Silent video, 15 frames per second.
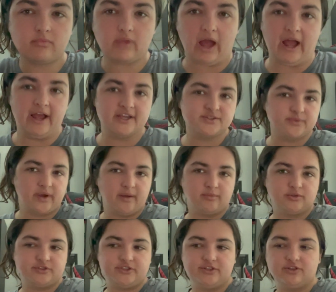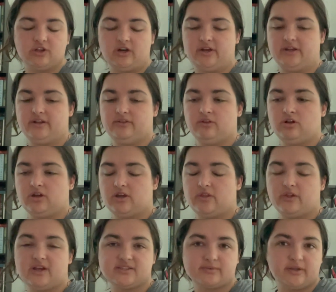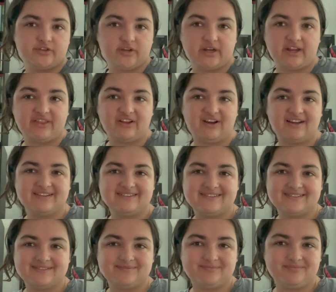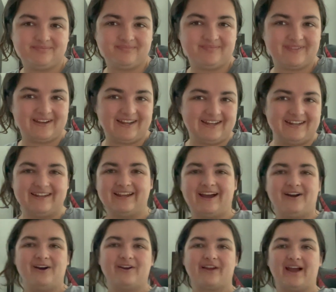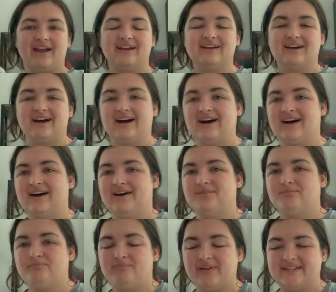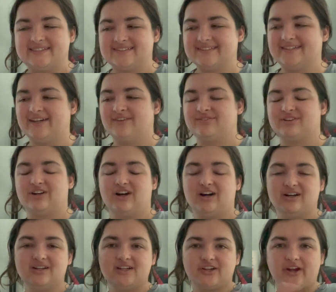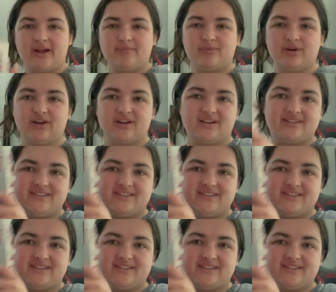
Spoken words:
I just rambled too long and lost my train of thought. But yeah, okay. Basically, overall, great book.